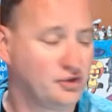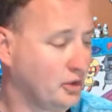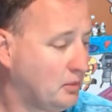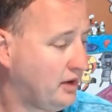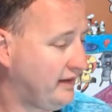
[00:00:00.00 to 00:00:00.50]

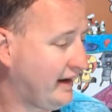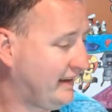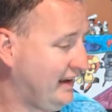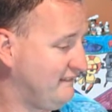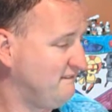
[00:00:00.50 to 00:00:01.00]
somewhere that I
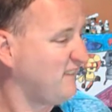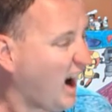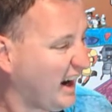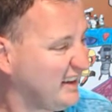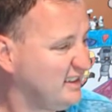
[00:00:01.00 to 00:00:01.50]
can't
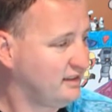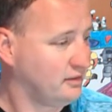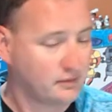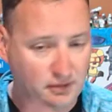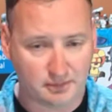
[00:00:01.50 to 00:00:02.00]
find
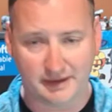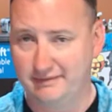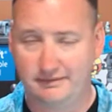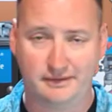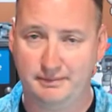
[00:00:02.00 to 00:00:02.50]
on my
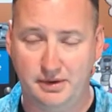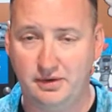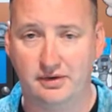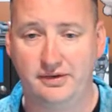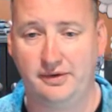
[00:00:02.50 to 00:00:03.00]

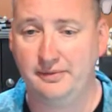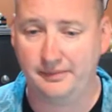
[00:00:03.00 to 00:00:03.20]
computer, so